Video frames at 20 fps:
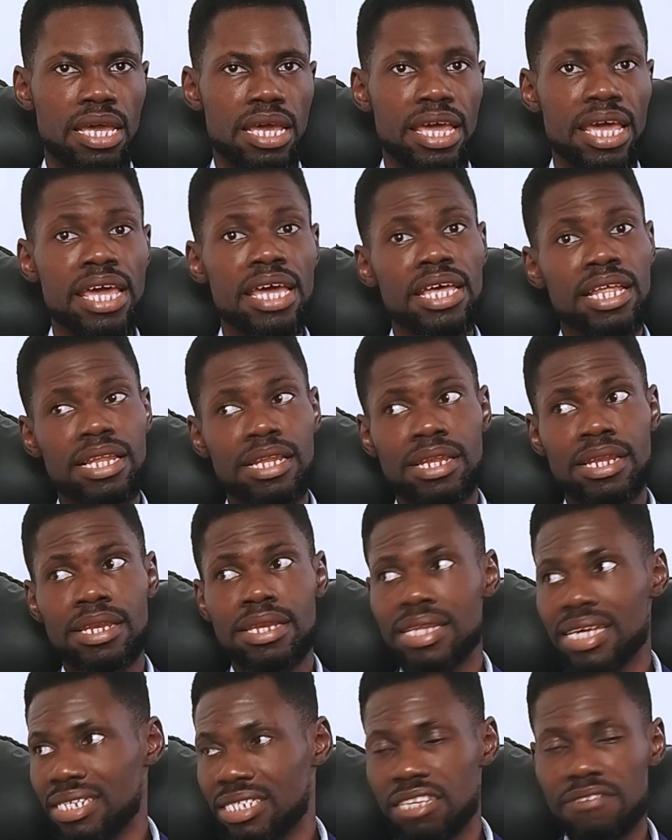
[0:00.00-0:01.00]
And
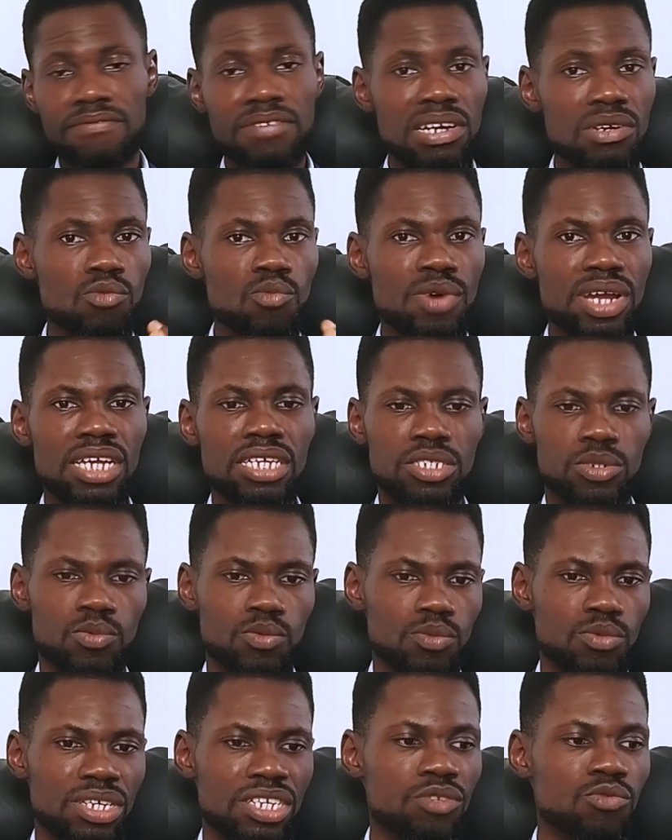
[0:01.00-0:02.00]
there are different
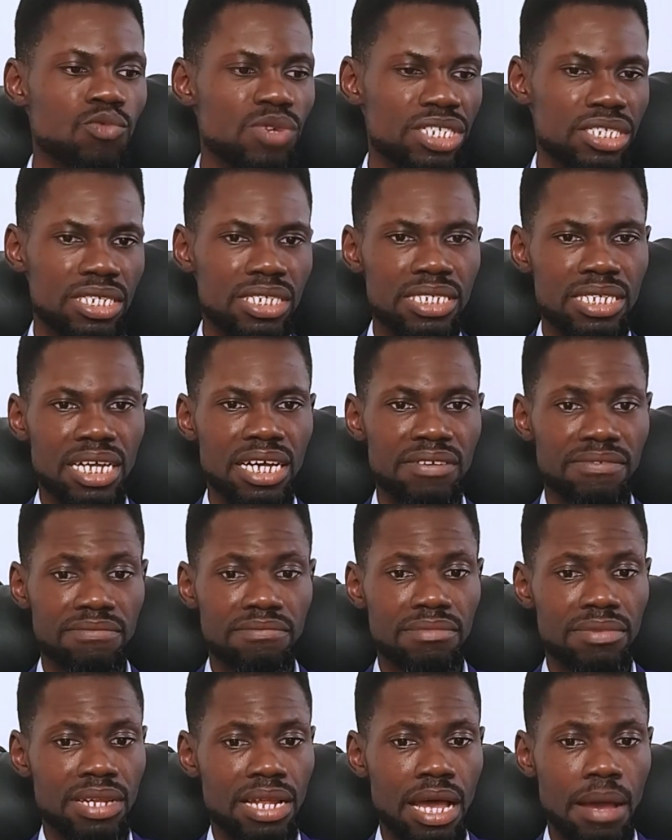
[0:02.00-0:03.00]
ways in which this can
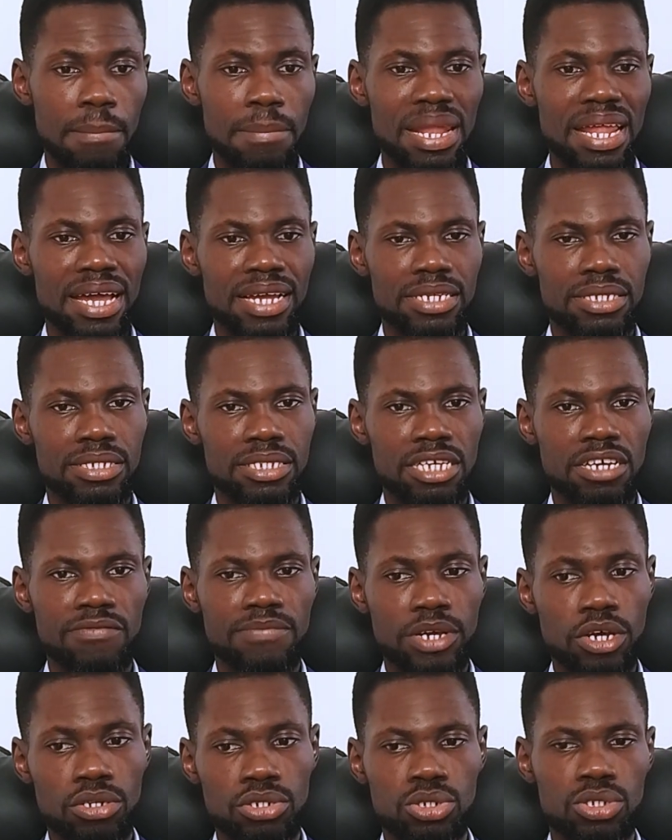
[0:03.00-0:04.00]
apply itself,
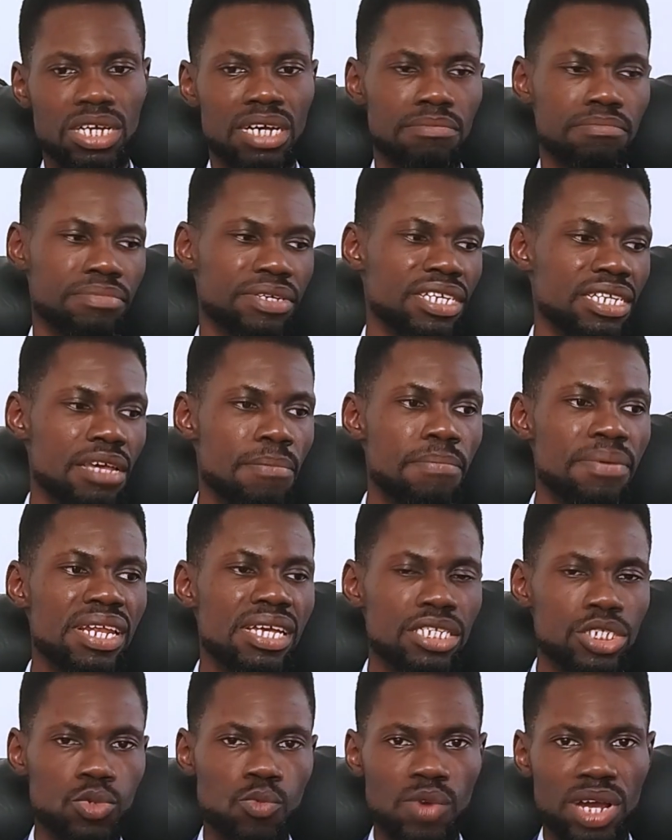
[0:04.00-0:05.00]
because you can be in a
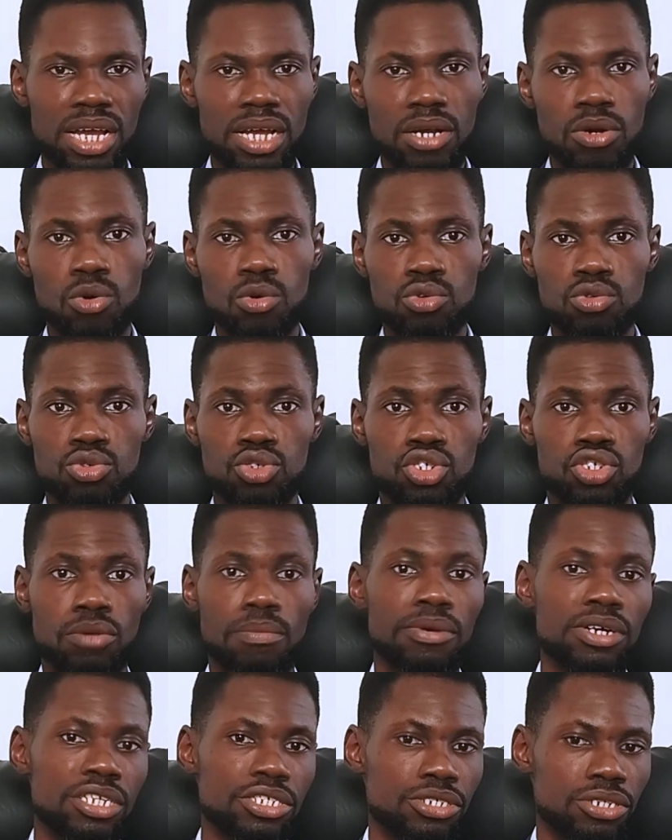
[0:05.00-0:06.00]
place where
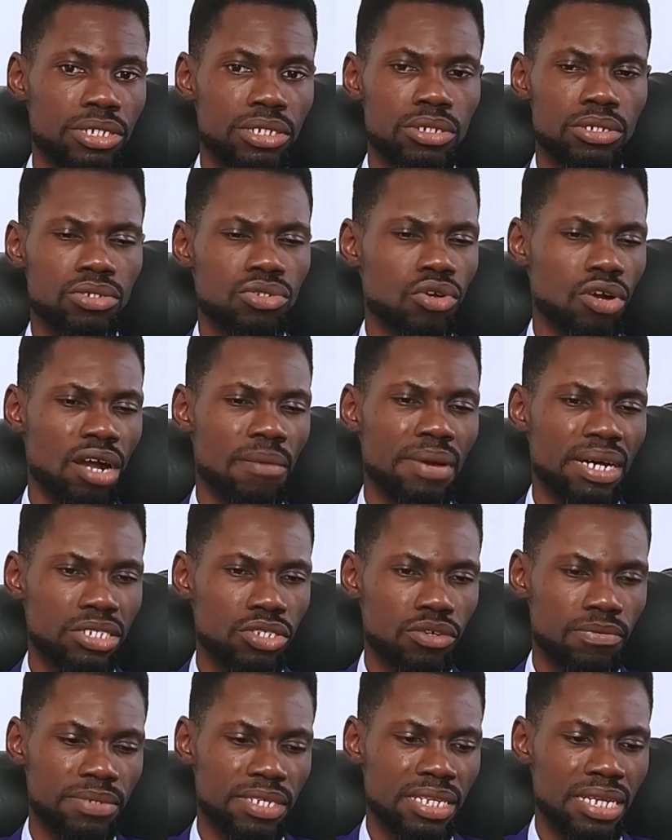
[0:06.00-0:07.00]
somebody just talk about
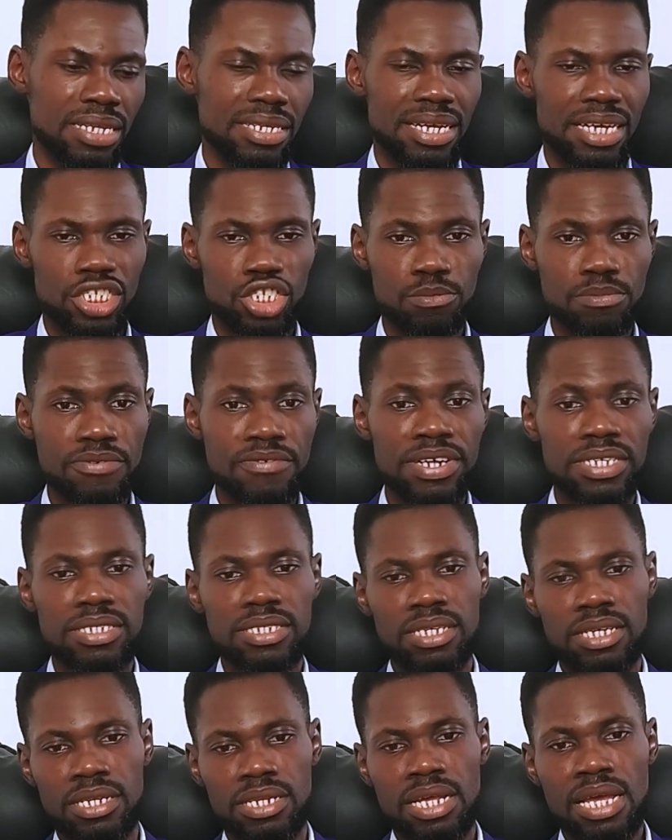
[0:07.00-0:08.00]
something that they're
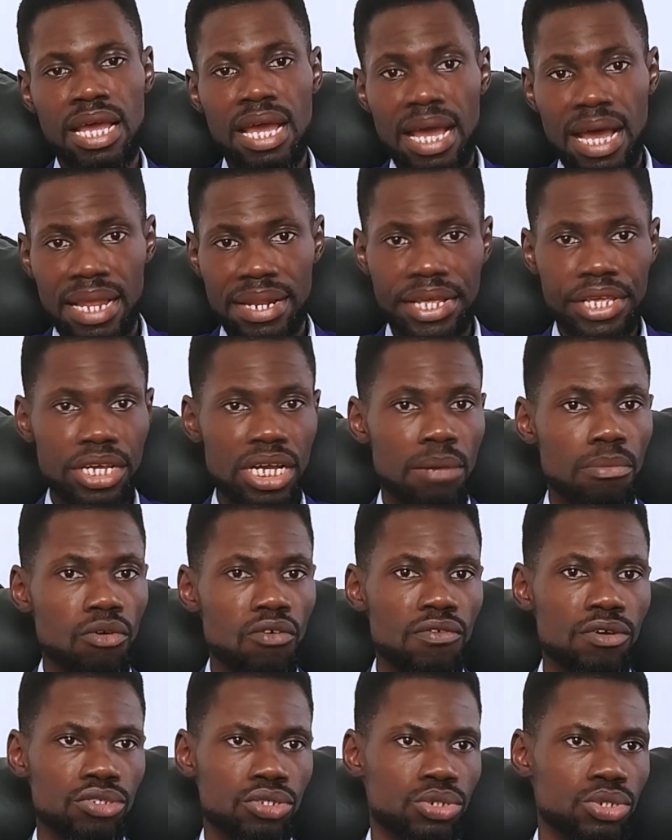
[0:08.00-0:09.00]
experiencing, and then you can move
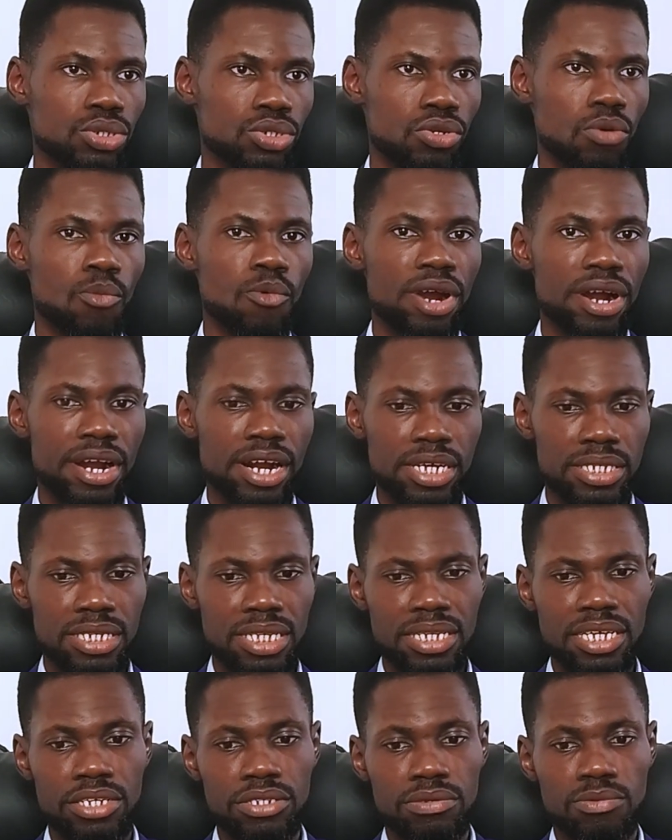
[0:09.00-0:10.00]
on to somewhere else, and
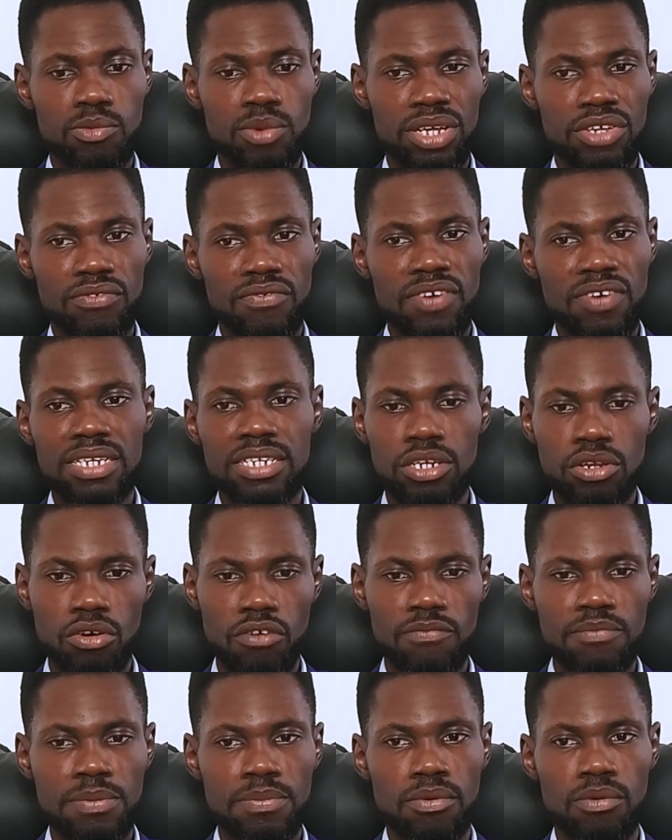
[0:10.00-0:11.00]
then when you find a lot
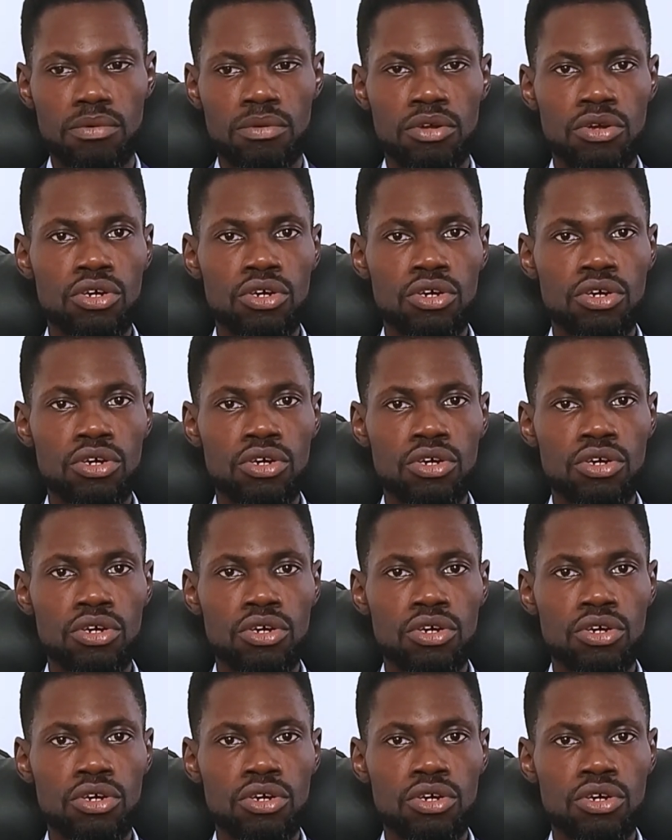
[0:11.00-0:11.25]
of people